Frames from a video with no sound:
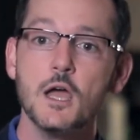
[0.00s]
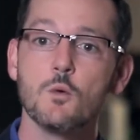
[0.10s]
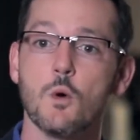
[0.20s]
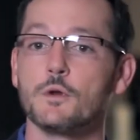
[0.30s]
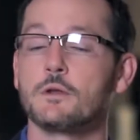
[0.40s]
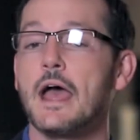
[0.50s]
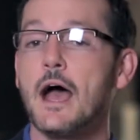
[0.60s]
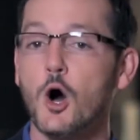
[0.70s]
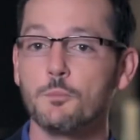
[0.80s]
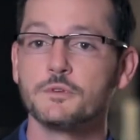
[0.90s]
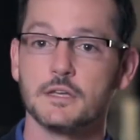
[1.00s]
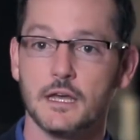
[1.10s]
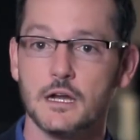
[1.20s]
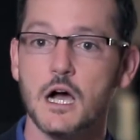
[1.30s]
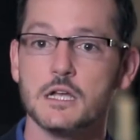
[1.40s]
what would help to
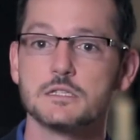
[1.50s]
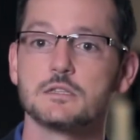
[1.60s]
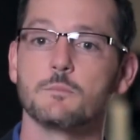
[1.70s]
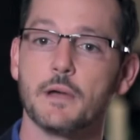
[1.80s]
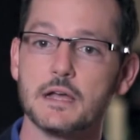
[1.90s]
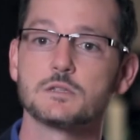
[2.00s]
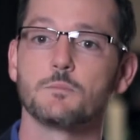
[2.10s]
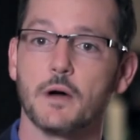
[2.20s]
get us the best